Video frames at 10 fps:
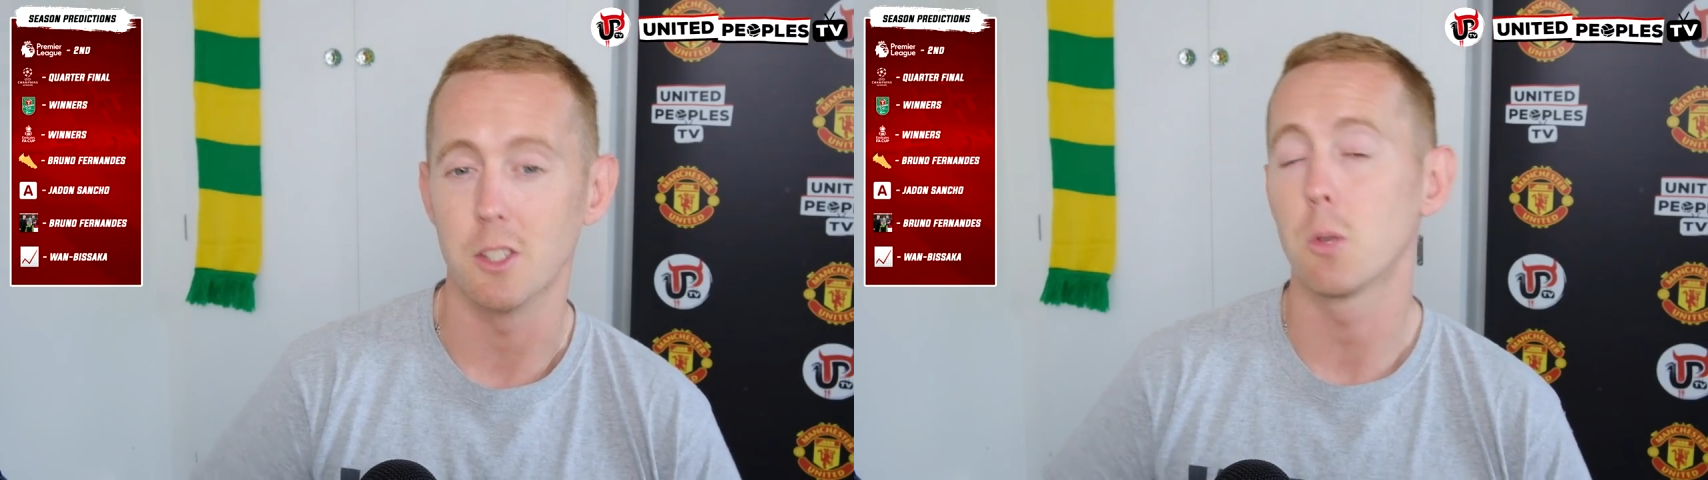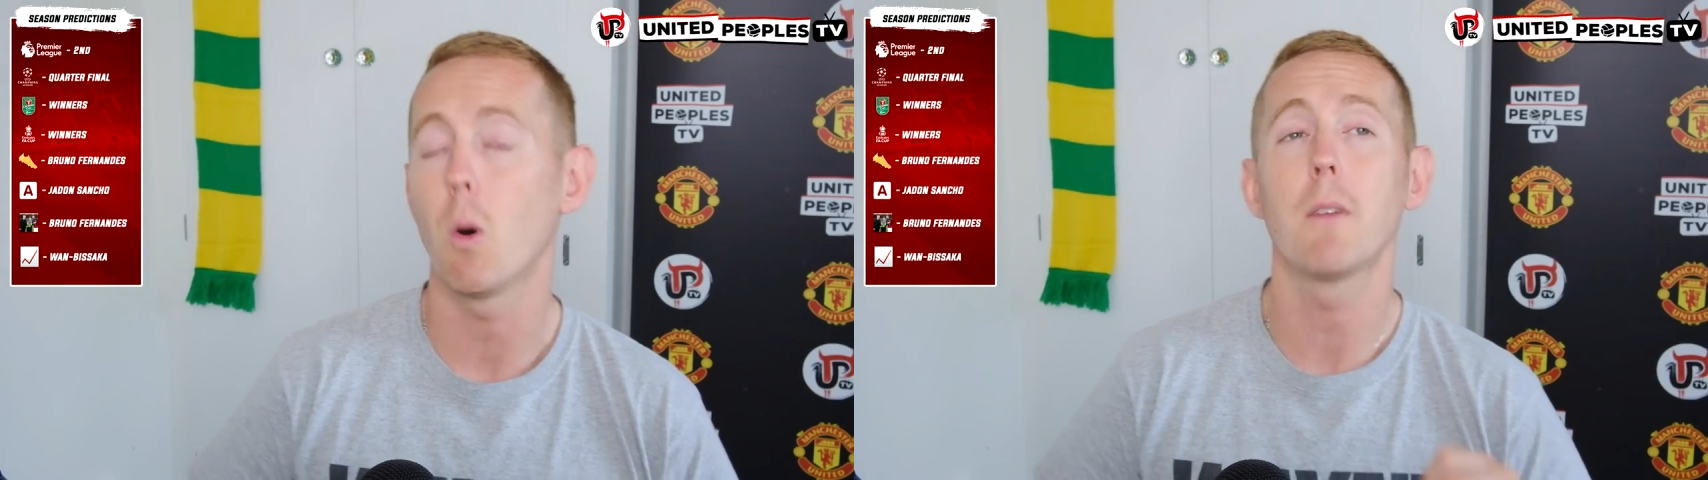
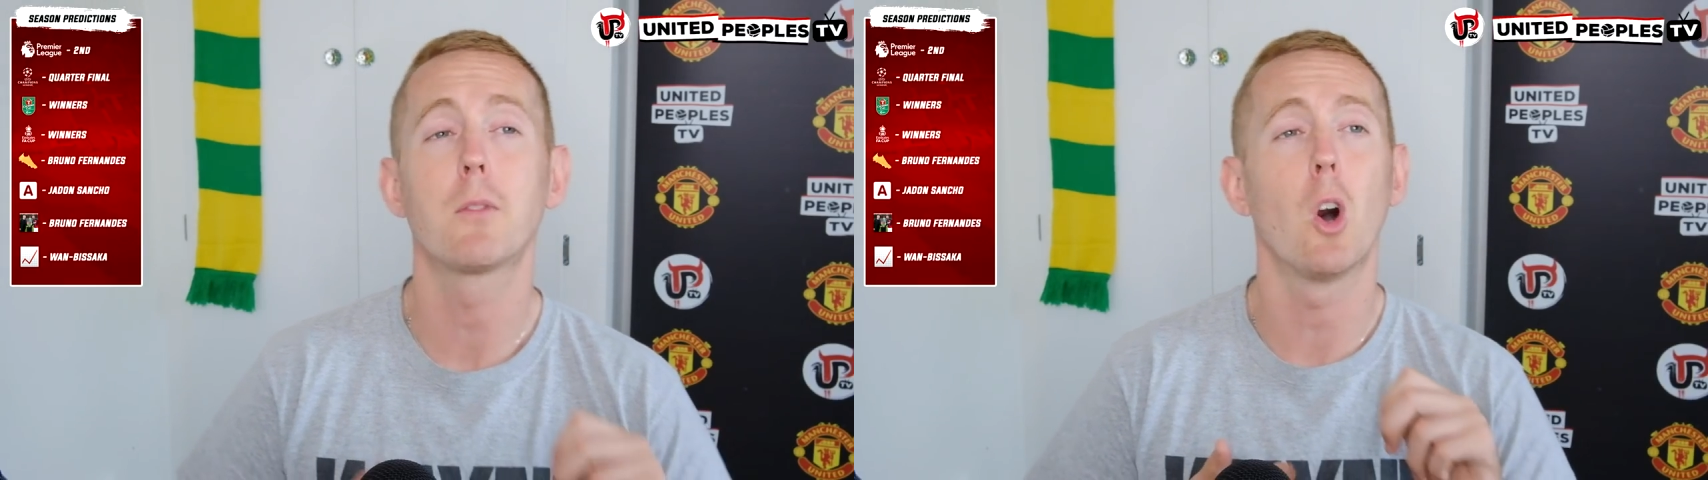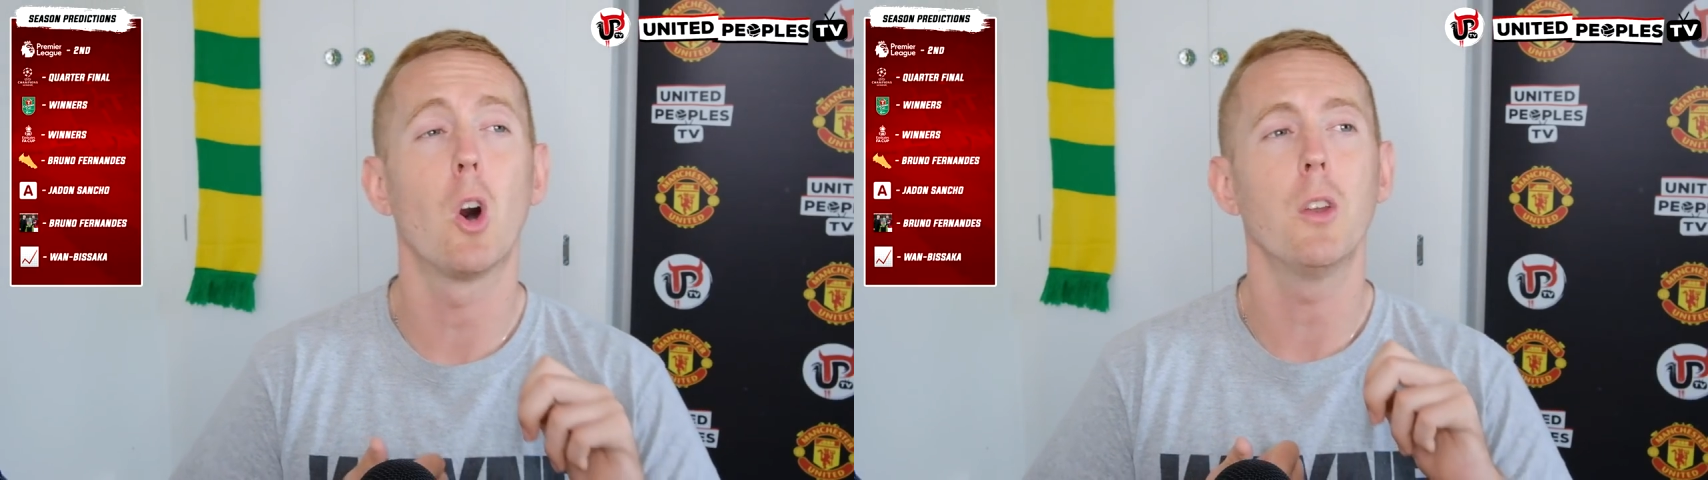So I've
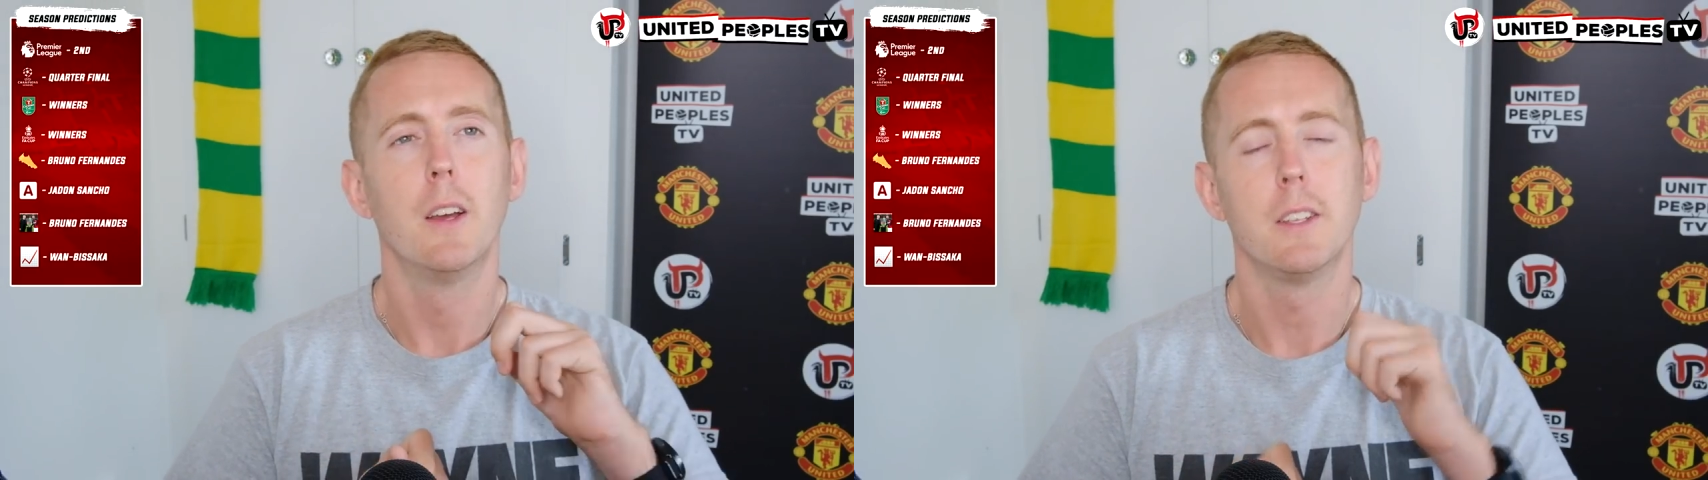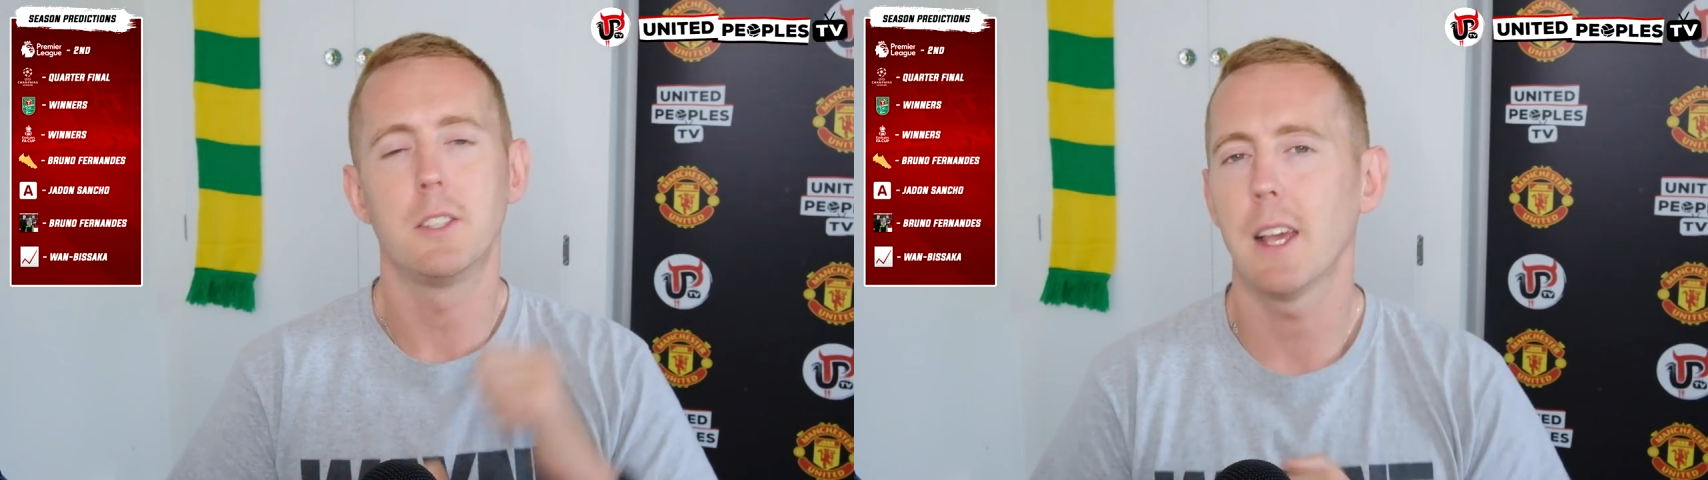gone
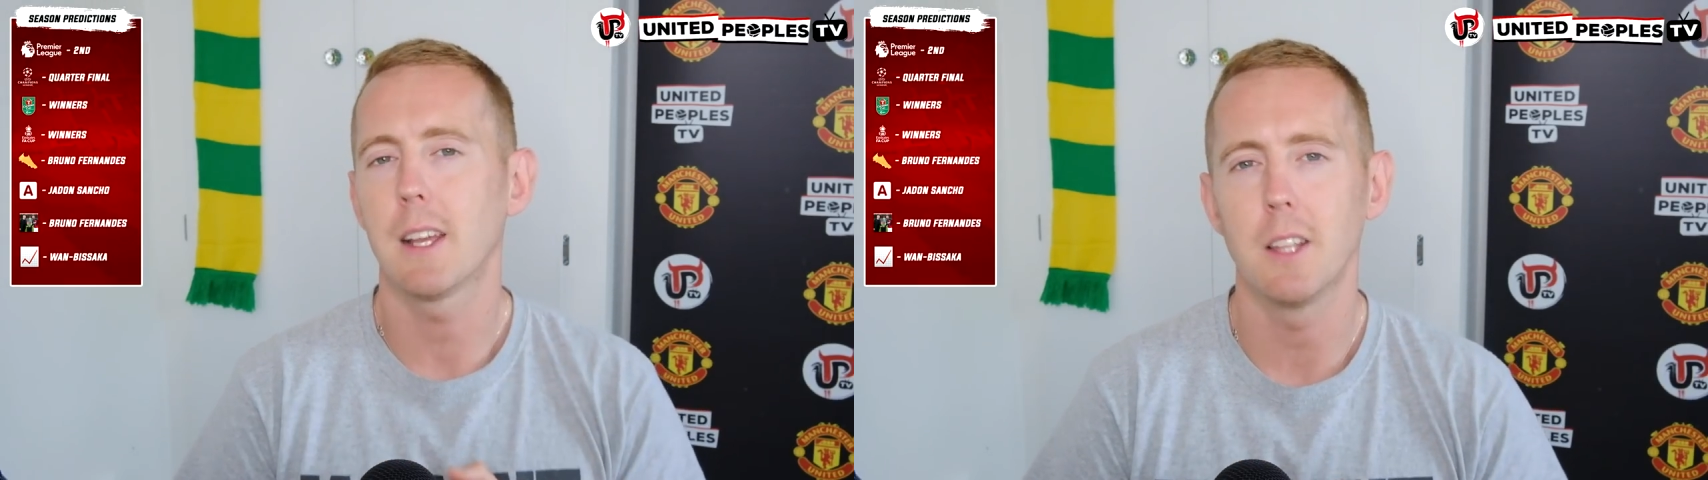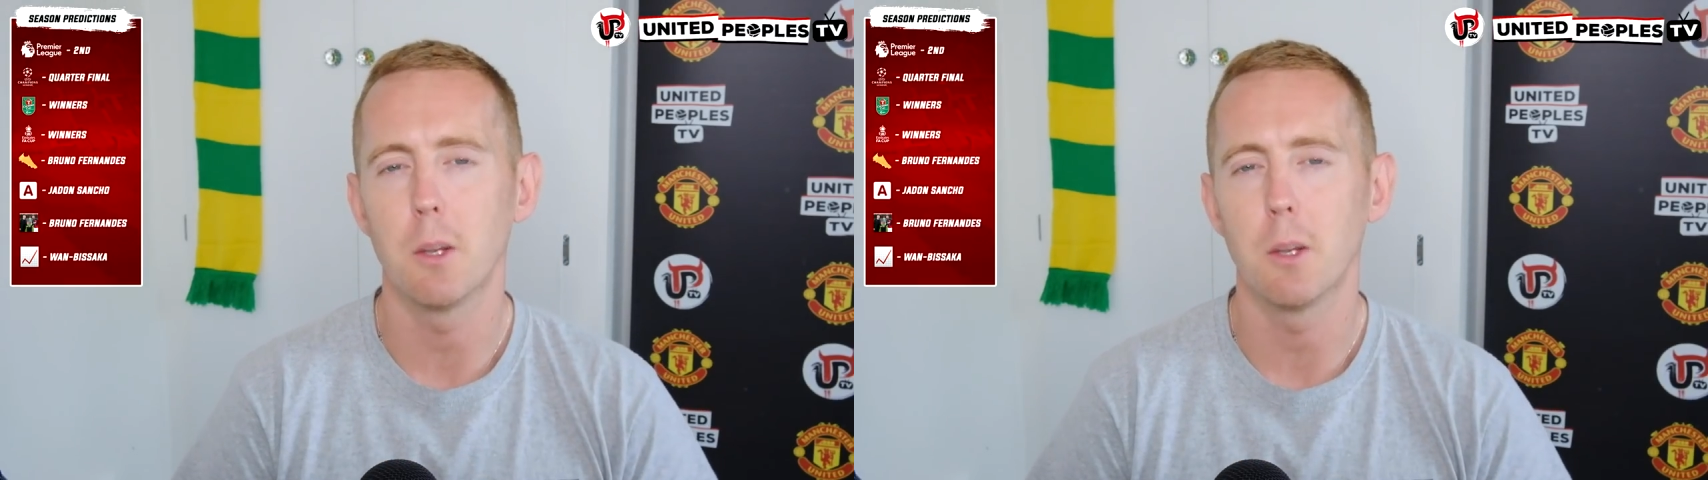second